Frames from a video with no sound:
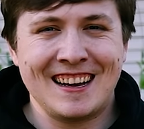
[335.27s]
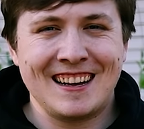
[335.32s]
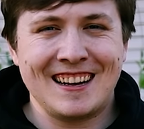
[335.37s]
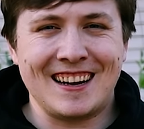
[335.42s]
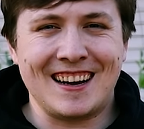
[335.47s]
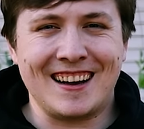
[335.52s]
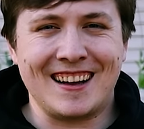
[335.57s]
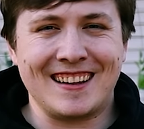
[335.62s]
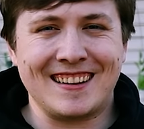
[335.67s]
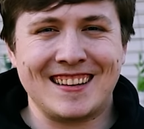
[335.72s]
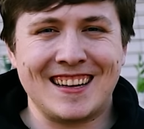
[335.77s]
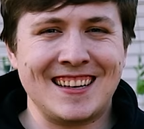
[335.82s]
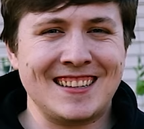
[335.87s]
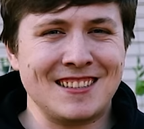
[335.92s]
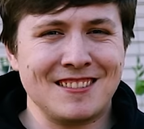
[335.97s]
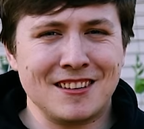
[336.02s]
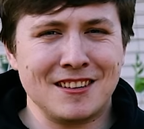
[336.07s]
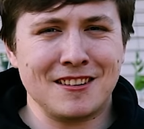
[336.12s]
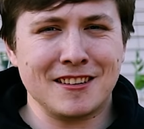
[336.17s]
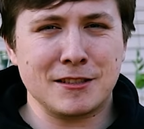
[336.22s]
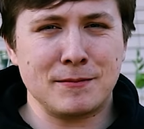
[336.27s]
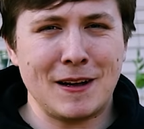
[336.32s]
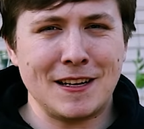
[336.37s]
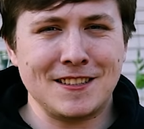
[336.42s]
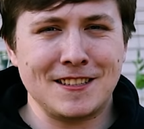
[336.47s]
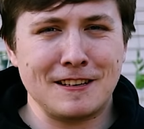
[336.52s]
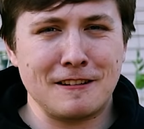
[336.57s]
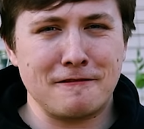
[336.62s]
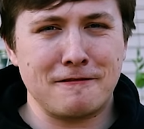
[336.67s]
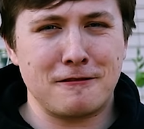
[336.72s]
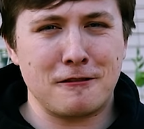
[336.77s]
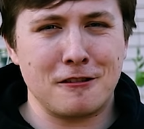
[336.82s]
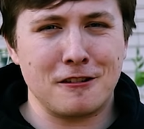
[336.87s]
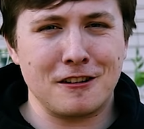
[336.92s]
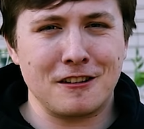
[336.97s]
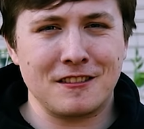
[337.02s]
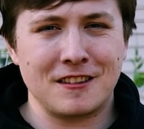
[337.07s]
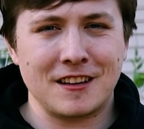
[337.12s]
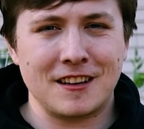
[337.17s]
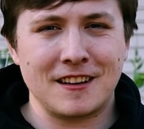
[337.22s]
It's a little expensive
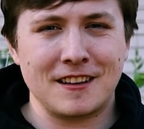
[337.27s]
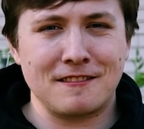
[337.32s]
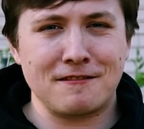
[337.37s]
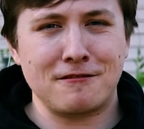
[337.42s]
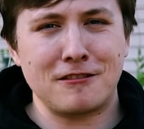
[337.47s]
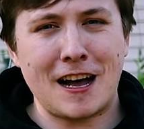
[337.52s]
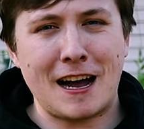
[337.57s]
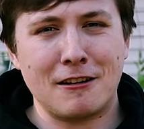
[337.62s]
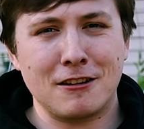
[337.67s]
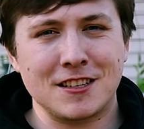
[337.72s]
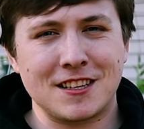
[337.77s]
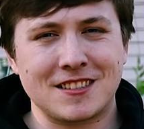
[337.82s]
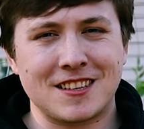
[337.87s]
for the flowers.